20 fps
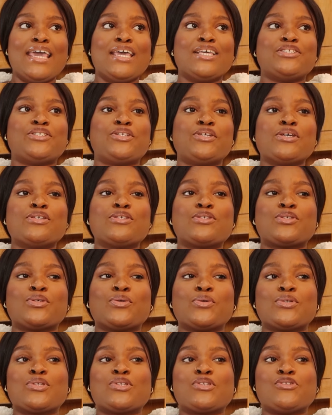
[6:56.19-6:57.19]
it's just
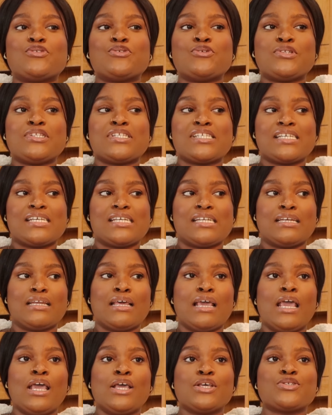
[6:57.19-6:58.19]
so suiting
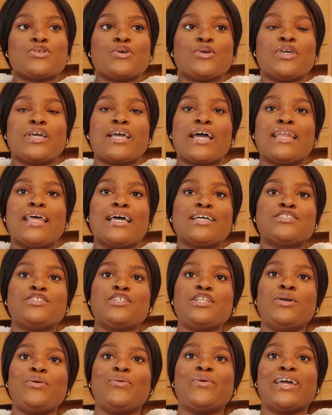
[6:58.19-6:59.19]
so you can
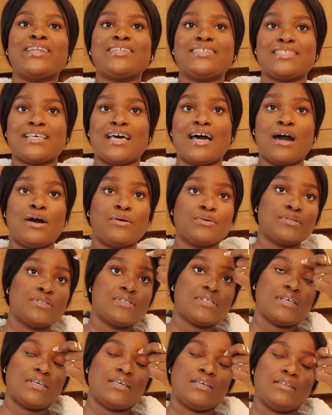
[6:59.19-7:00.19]
actually wear this out
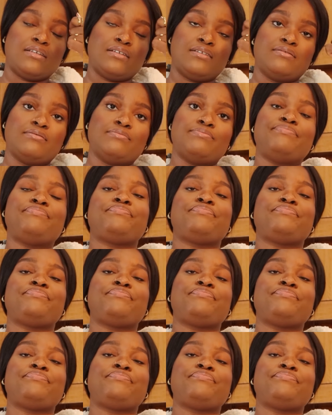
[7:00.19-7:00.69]
in